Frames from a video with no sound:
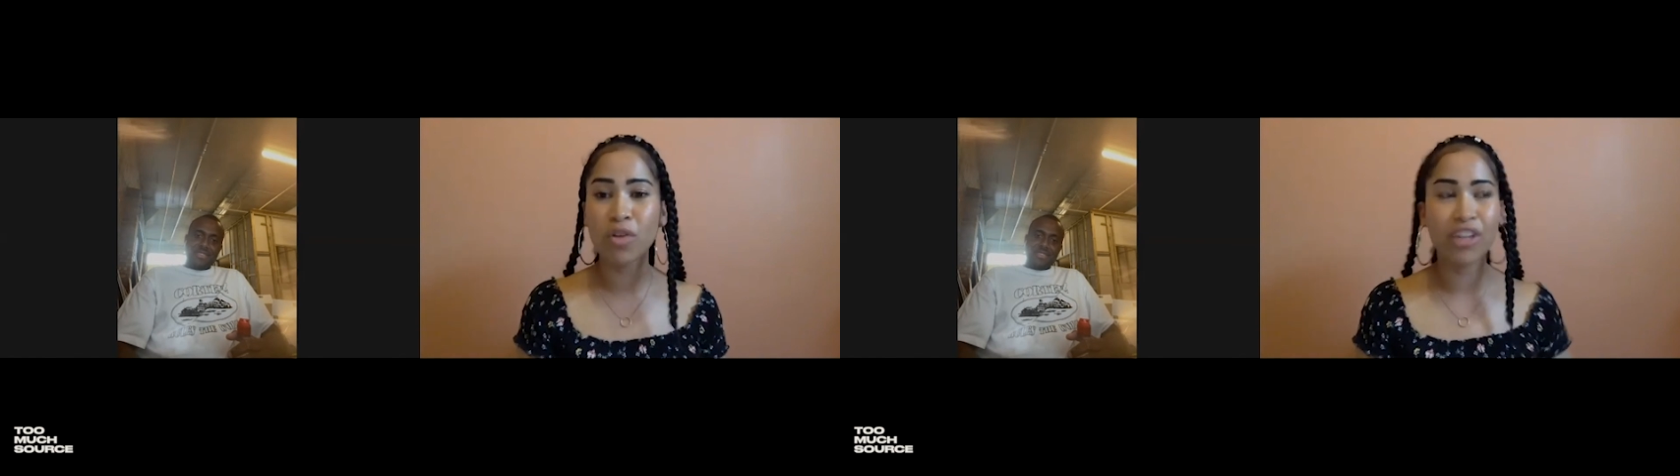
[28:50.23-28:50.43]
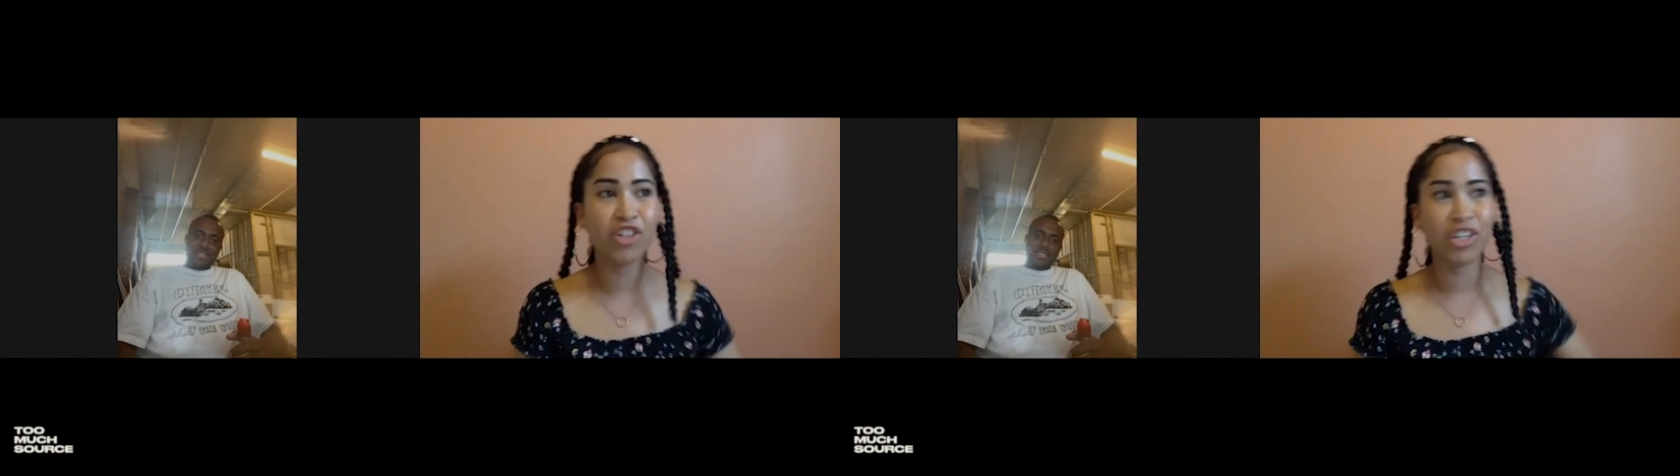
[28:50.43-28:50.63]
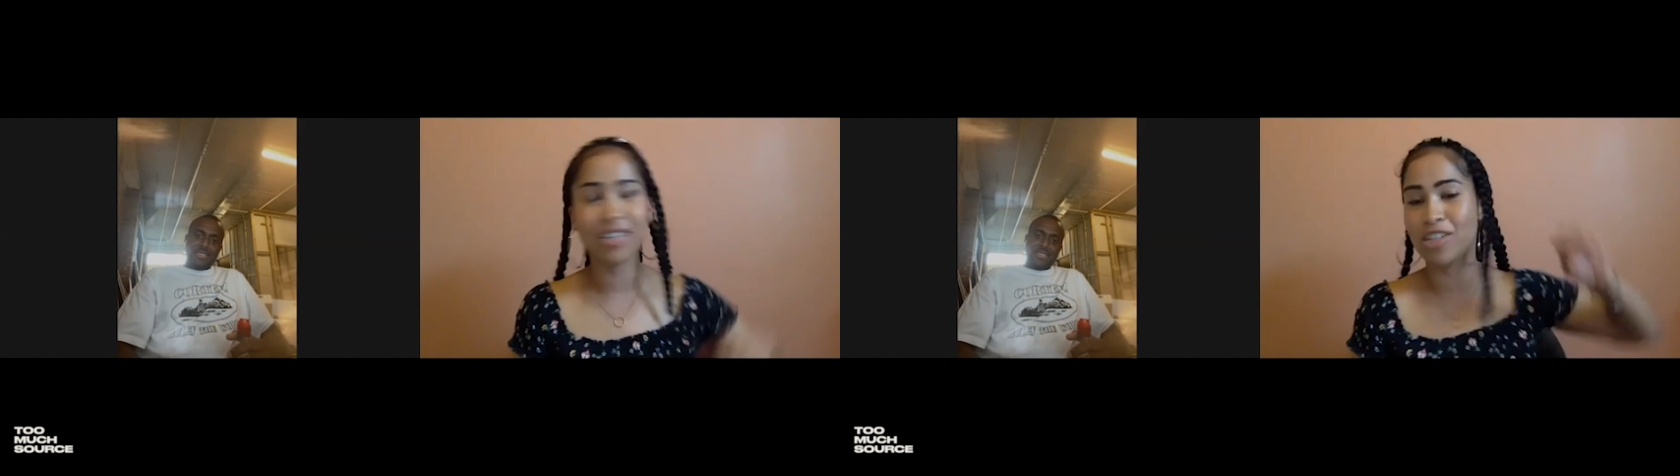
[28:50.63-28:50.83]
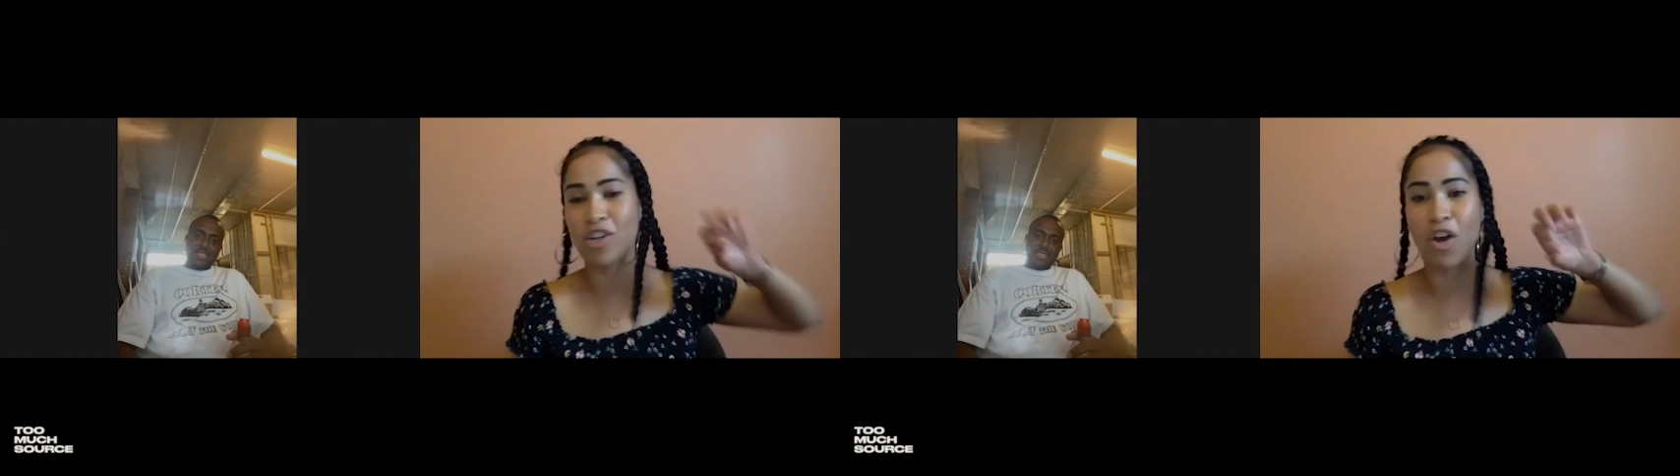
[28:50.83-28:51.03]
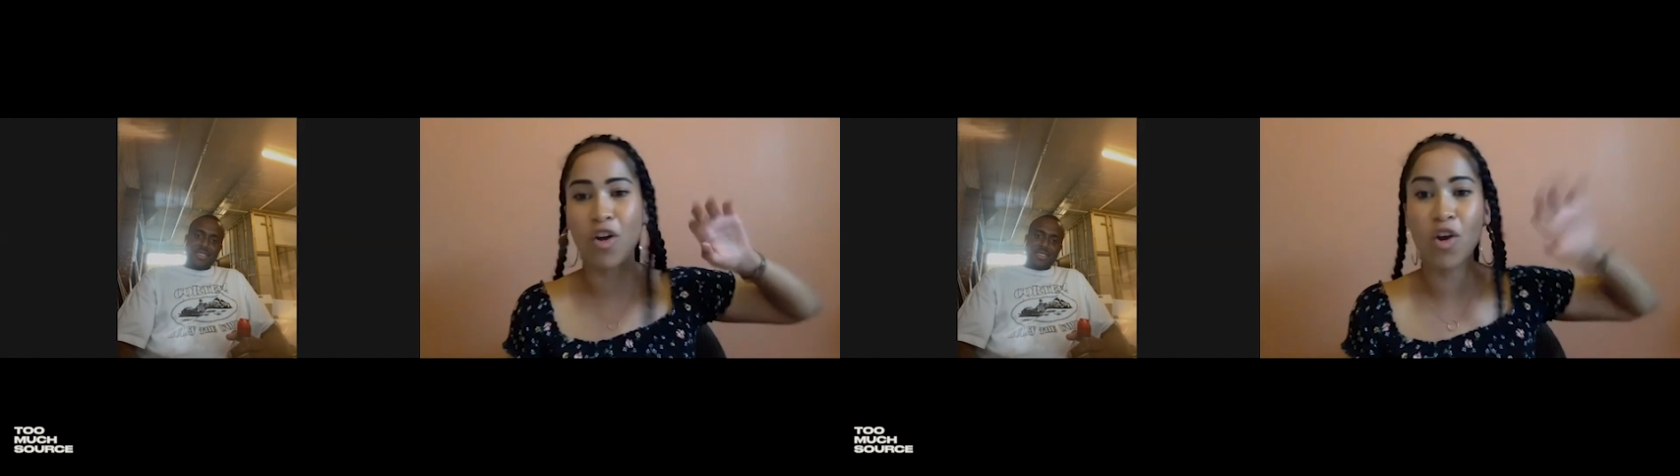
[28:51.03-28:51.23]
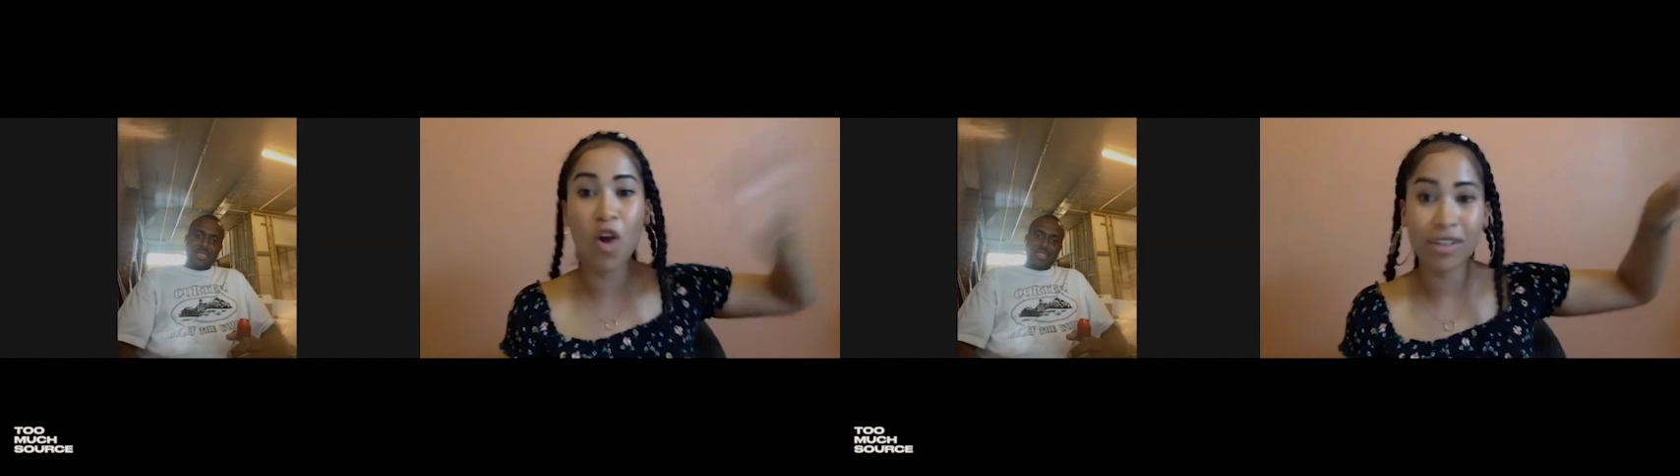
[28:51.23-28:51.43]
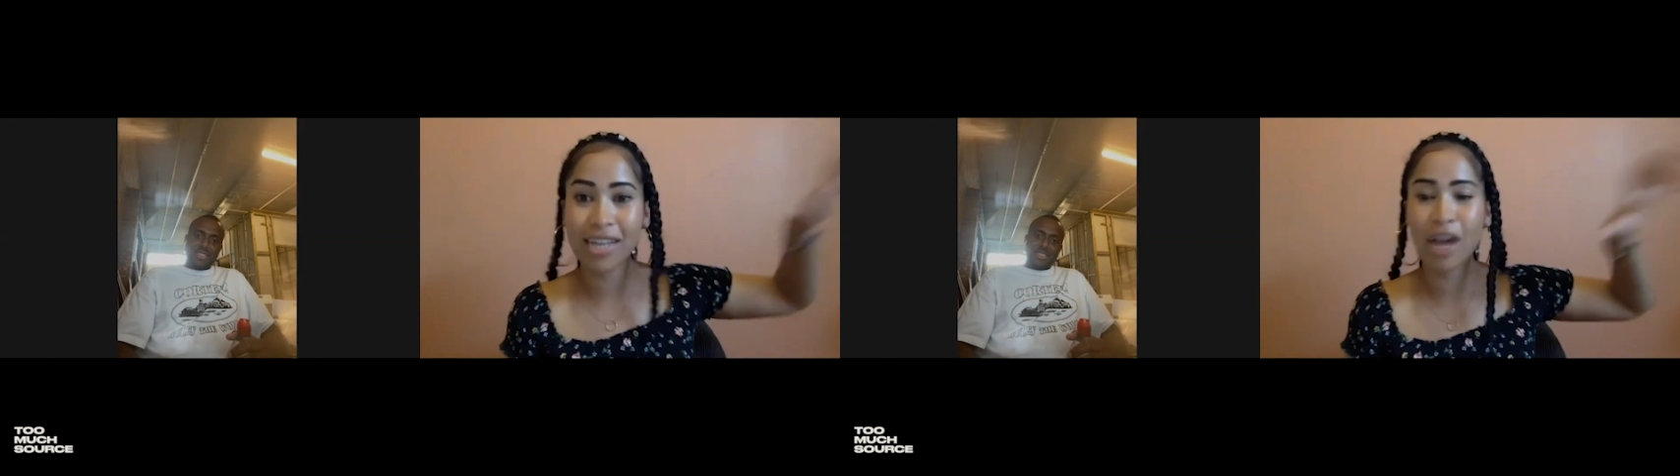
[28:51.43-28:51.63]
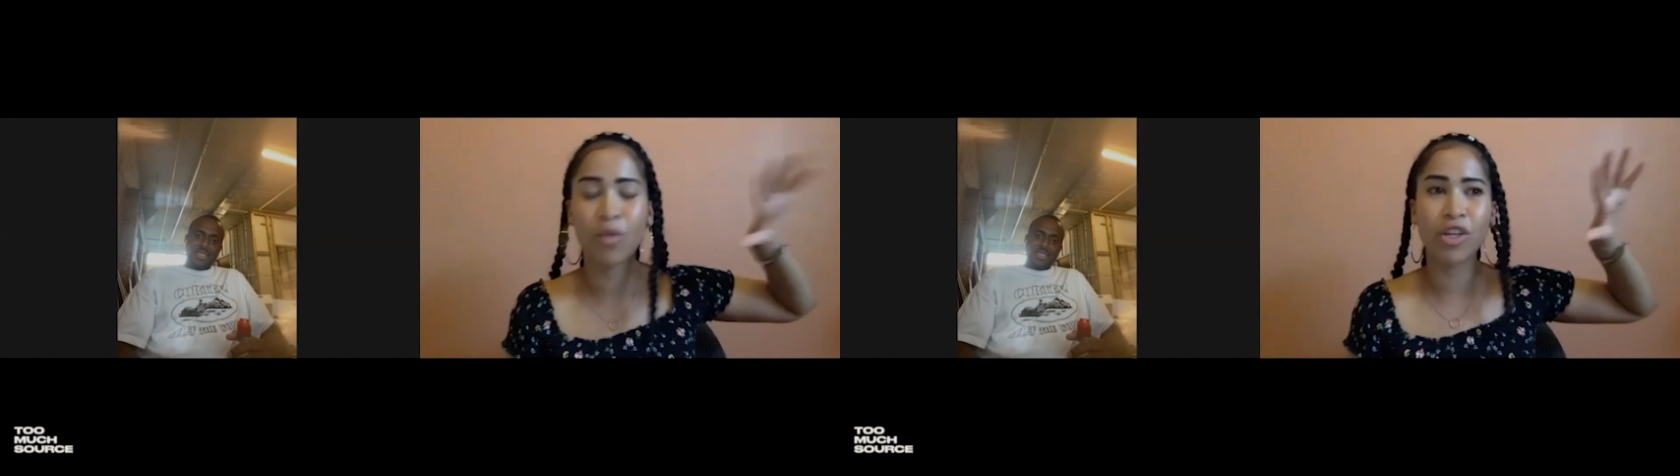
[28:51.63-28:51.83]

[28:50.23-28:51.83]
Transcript: than just, you know, lockdown.